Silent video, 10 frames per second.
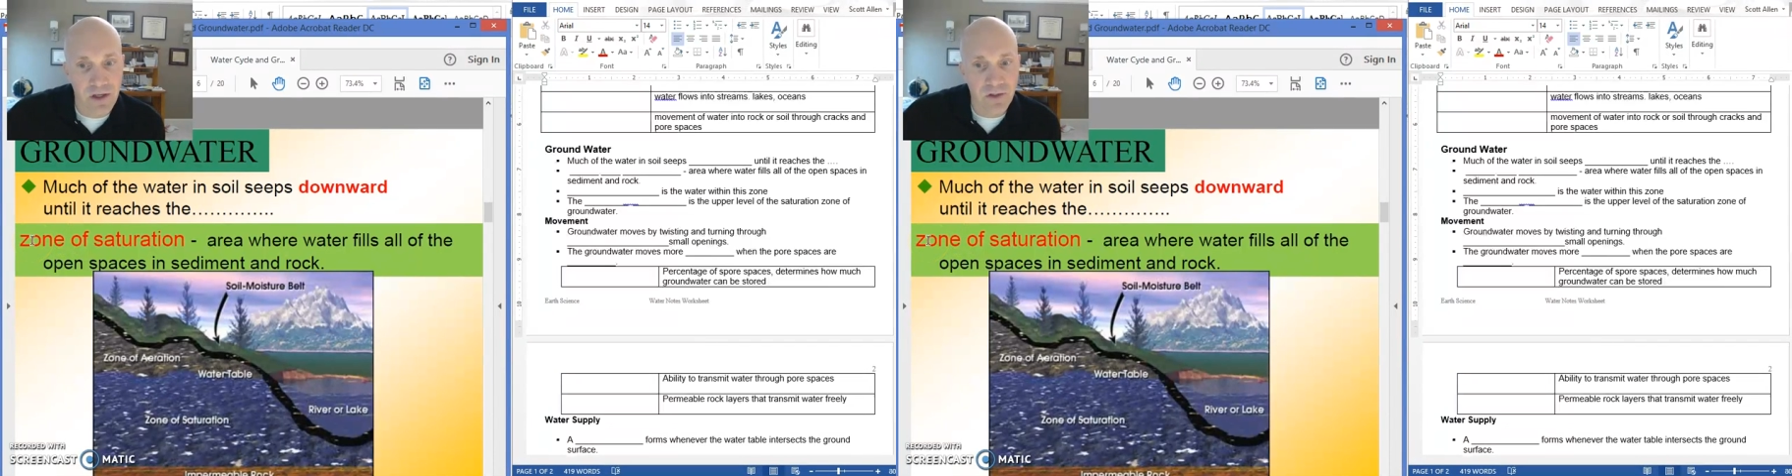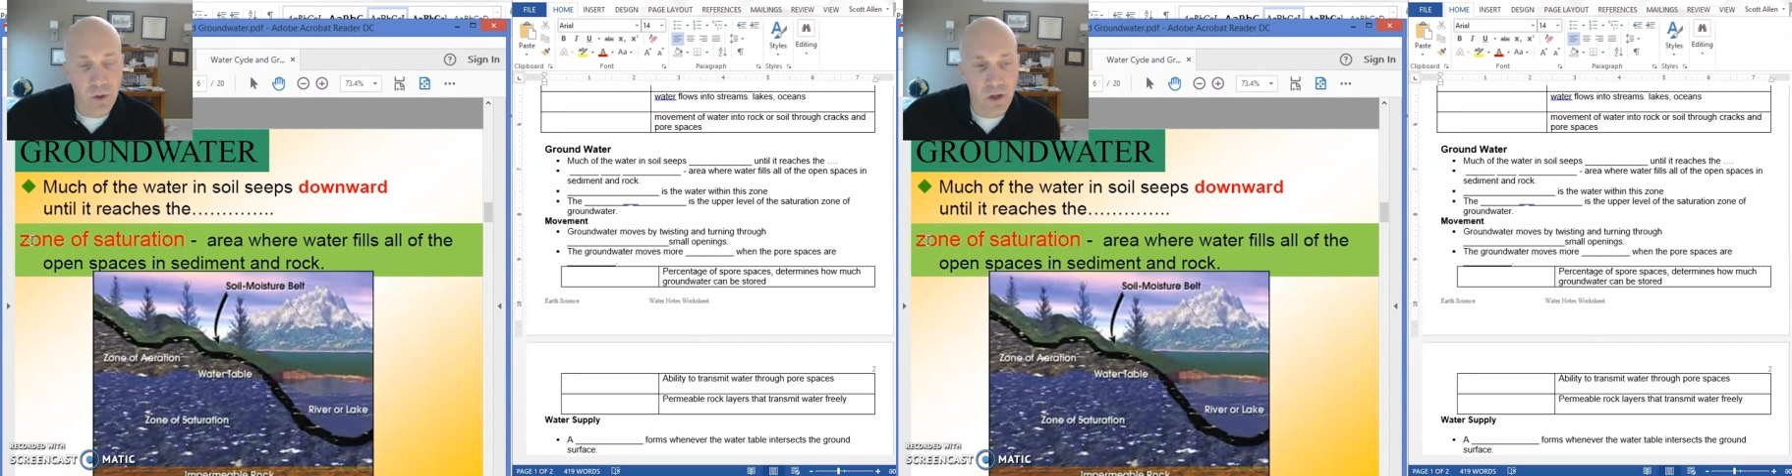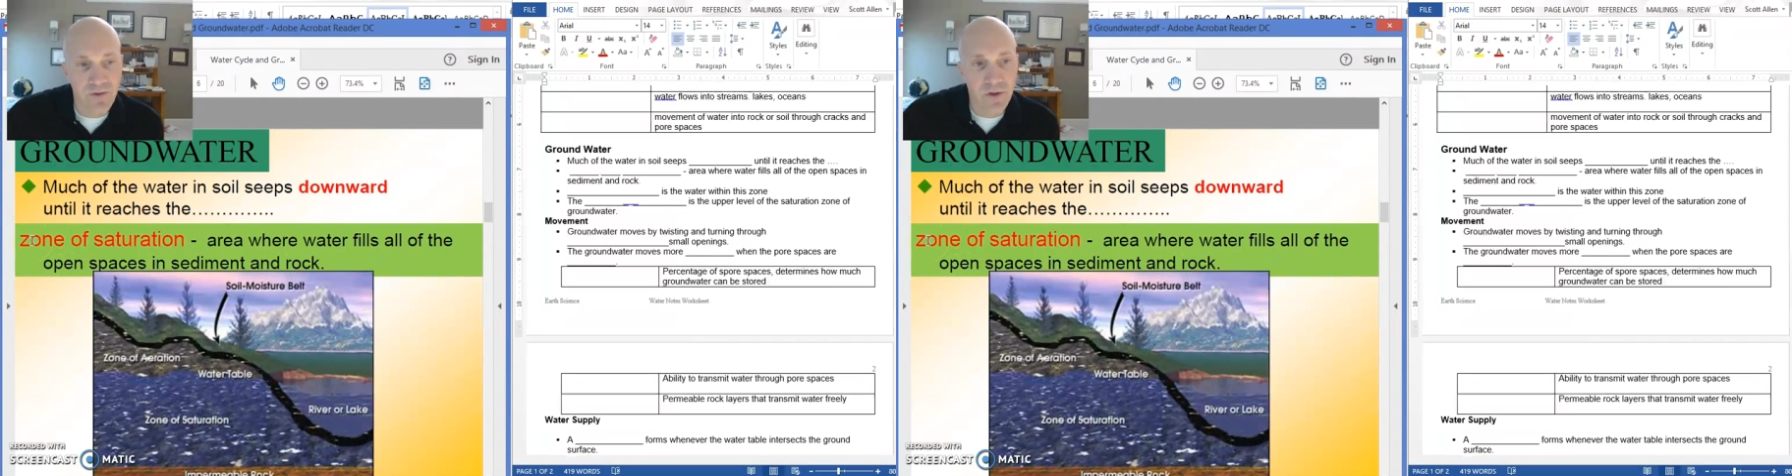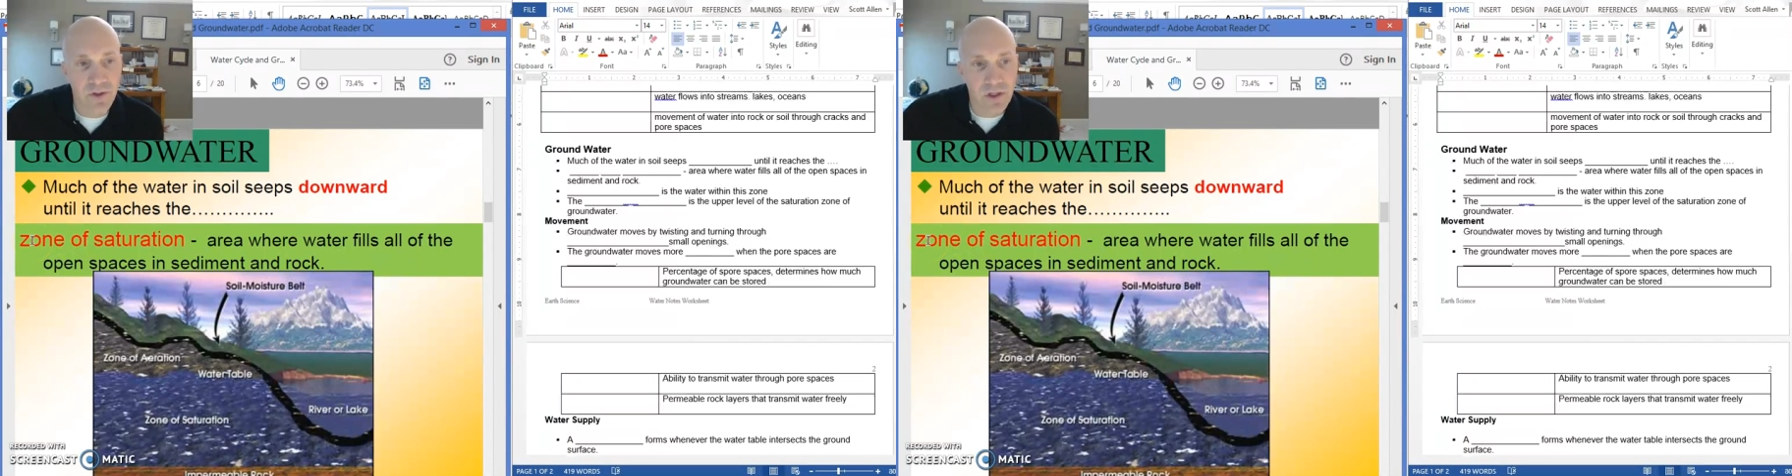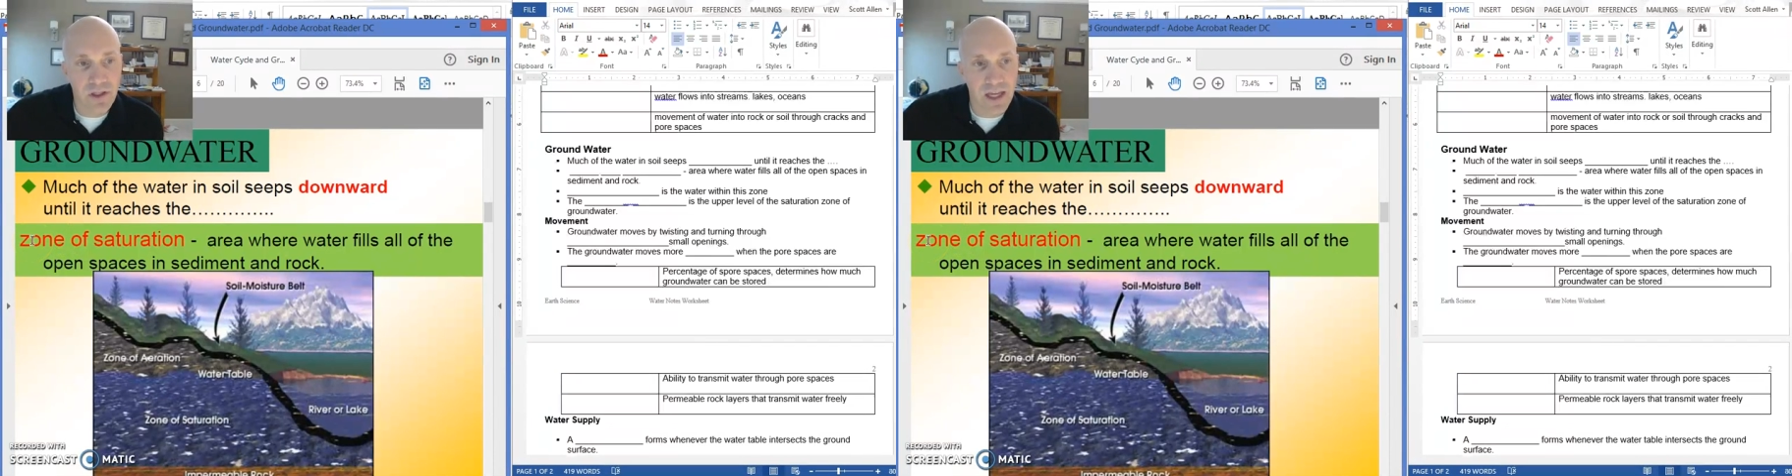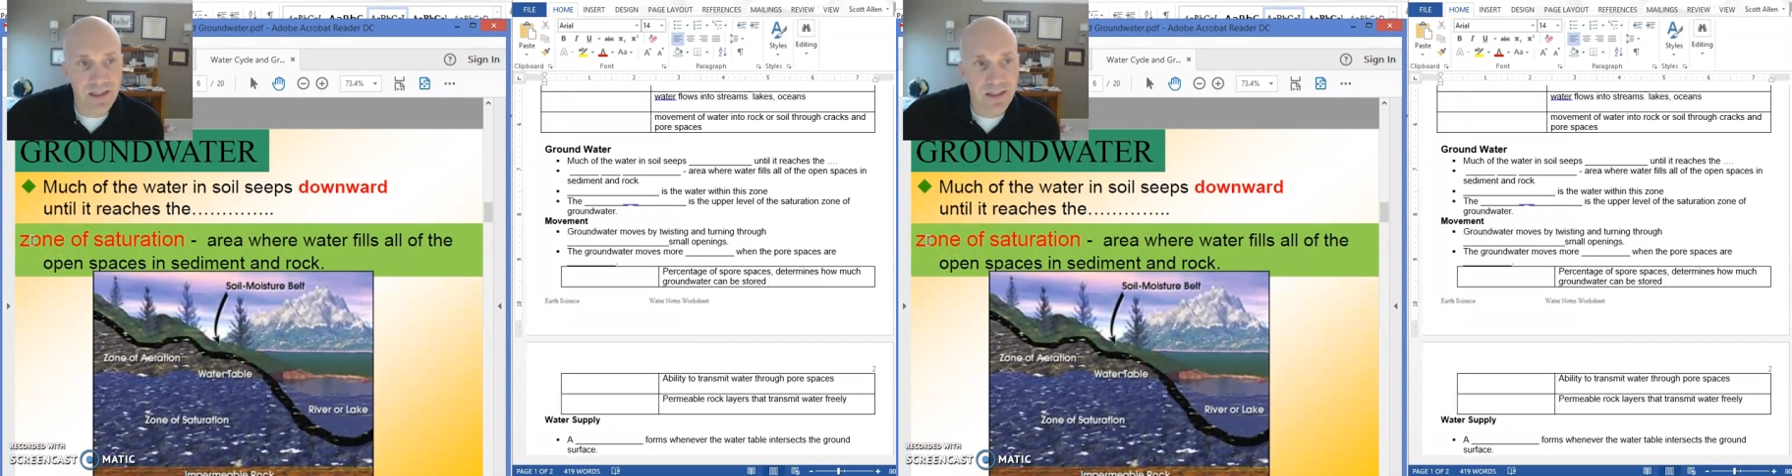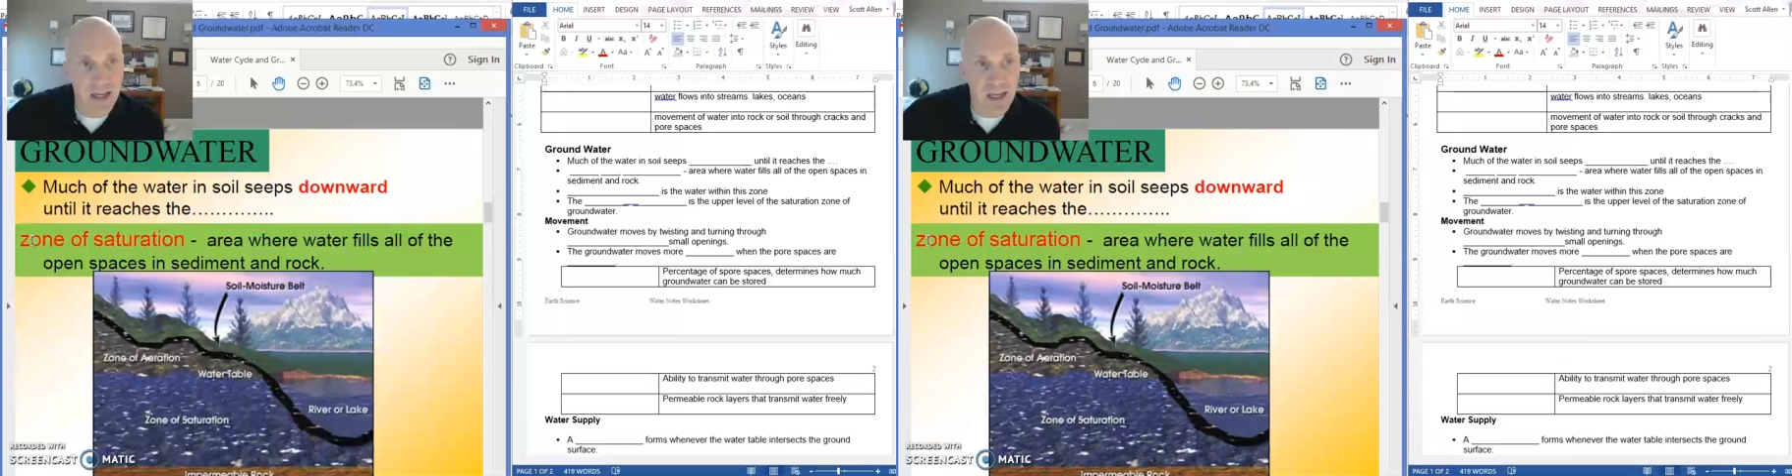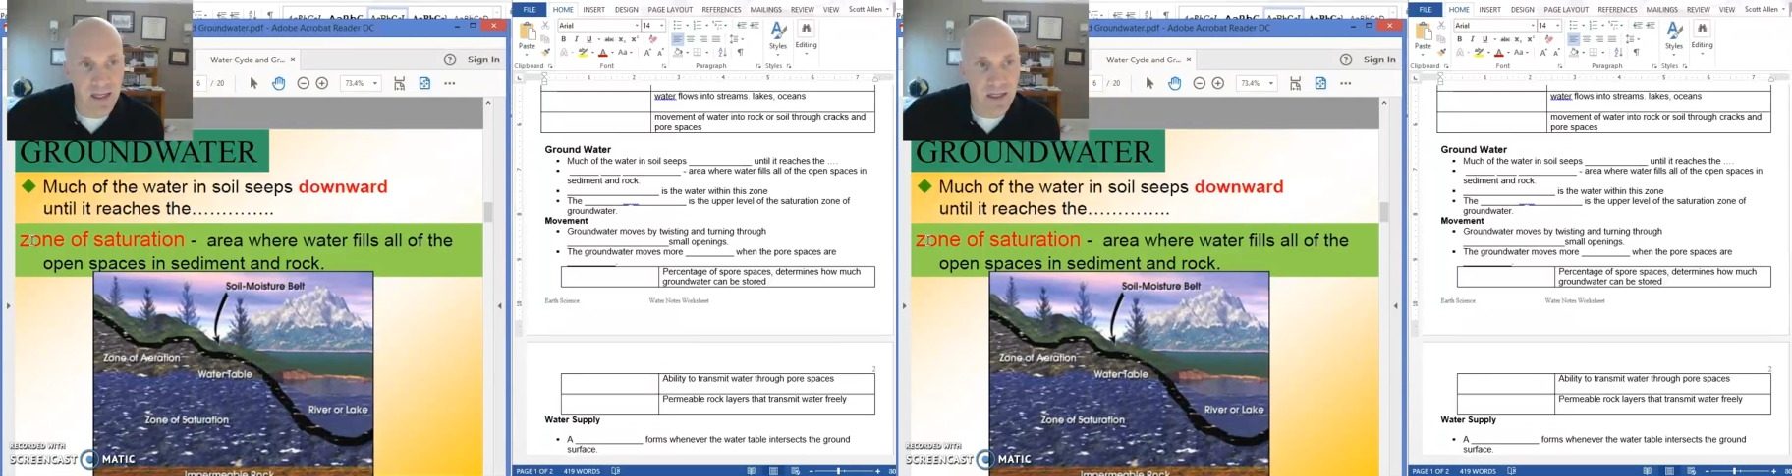So if you took that
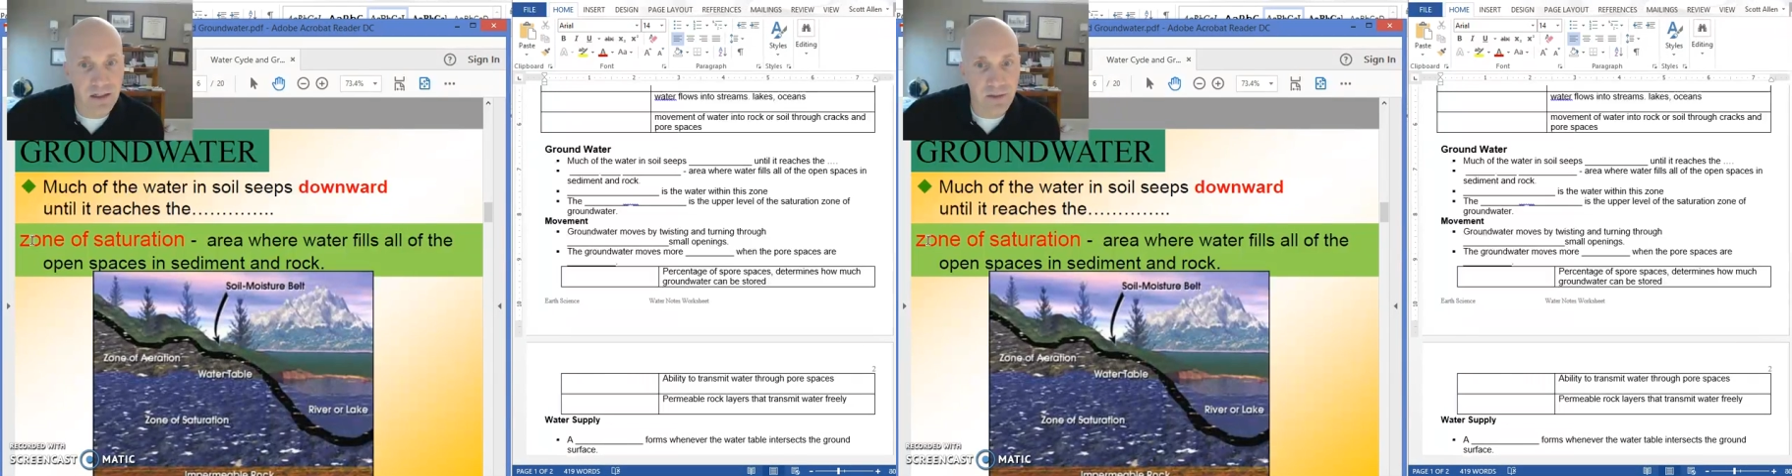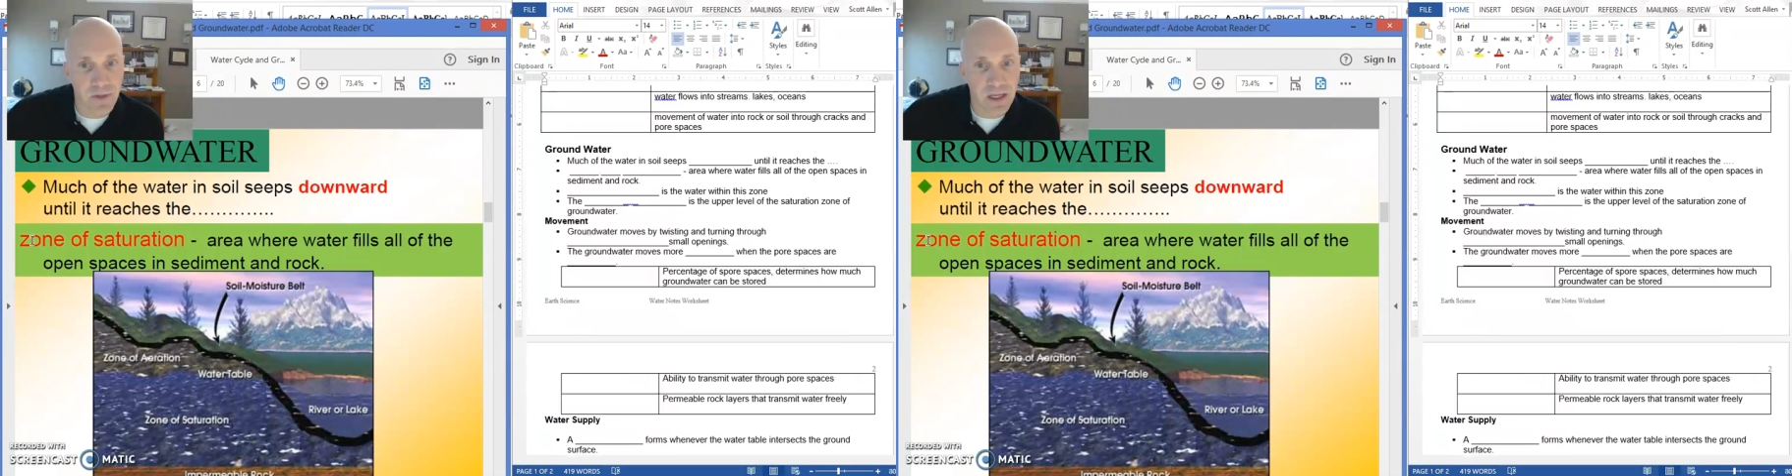sand